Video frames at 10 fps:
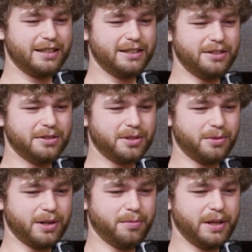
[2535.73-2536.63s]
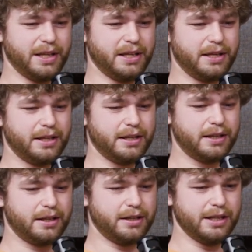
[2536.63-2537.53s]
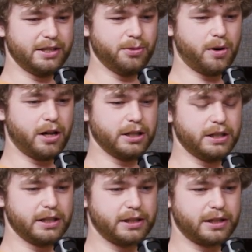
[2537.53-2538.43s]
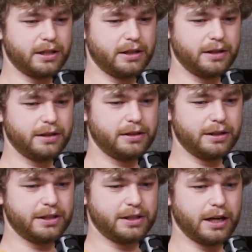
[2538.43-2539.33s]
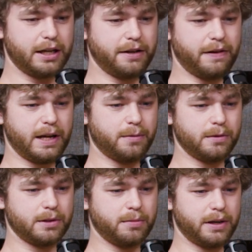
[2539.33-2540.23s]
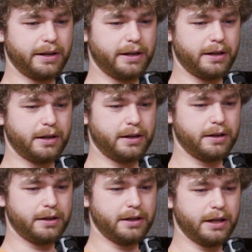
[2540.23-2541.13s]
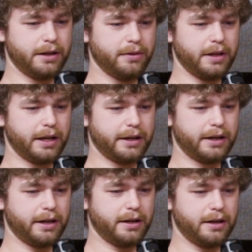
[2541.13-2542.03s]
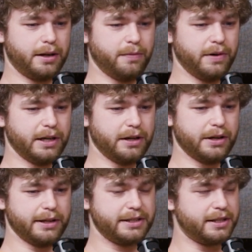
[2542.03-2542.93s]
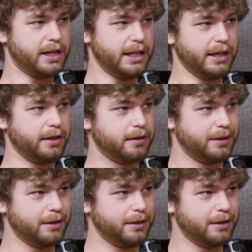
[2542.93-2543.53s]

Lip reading: used to want to be a zoologist, study of animals, but I don't think I'm very good at studying.